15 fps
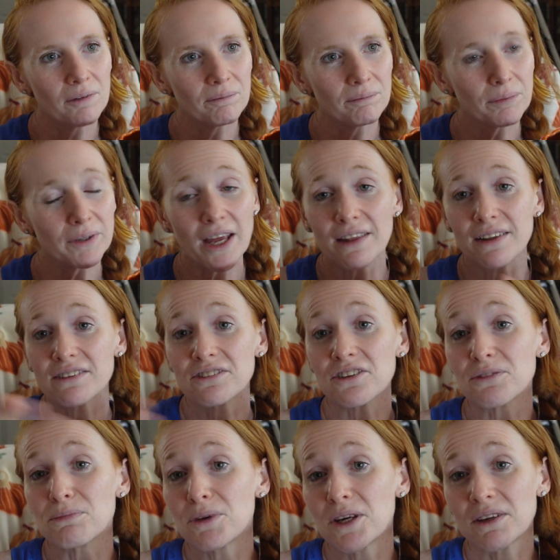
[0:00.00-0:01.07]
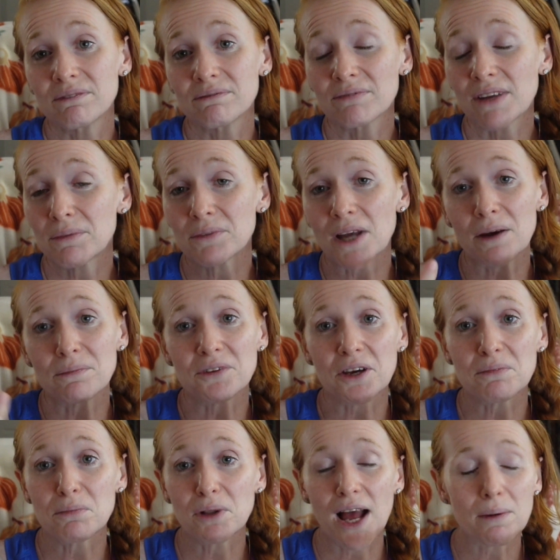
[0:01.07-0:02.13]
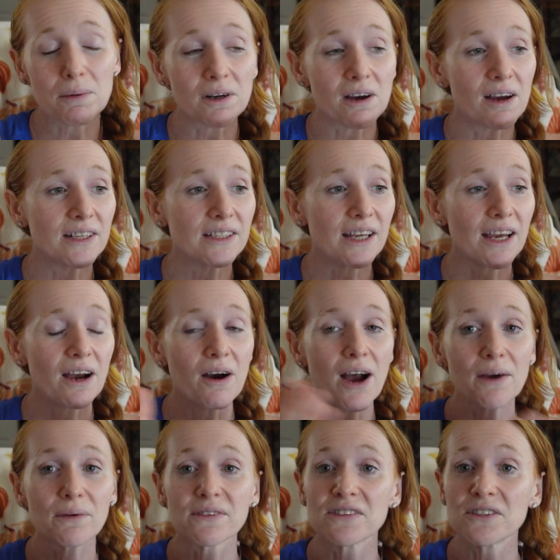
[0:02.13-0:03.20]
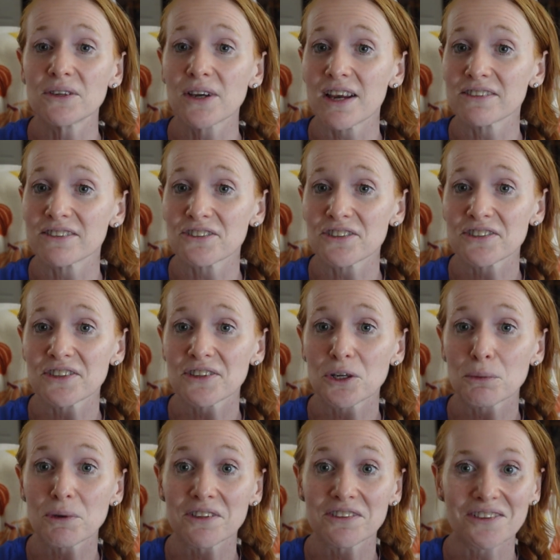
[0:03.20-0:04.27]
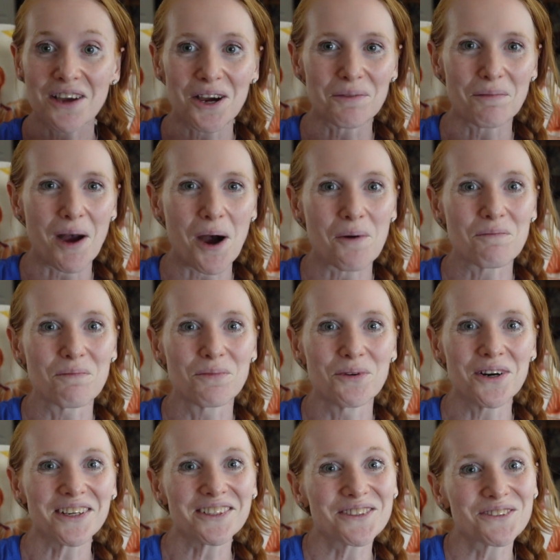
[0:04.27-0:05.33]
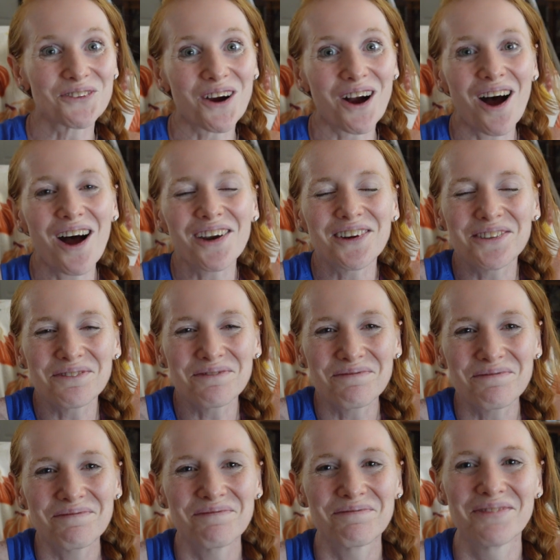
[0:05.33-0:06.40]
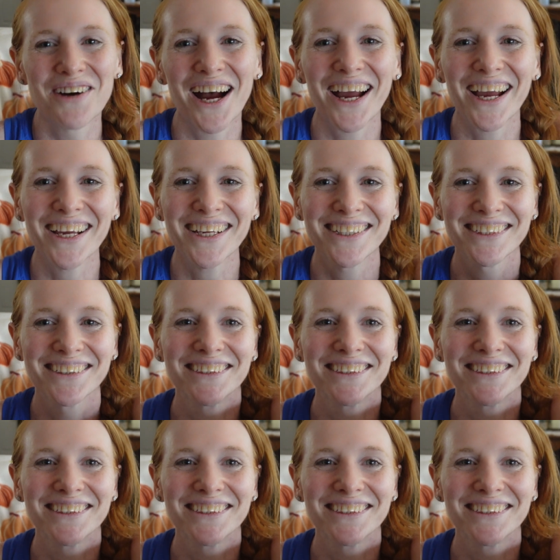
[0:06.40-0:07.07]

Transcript: But yeah, that's just me. I'm done blabbing on now. I will see you guys in just a little bit to talk about books for autumn. Bye.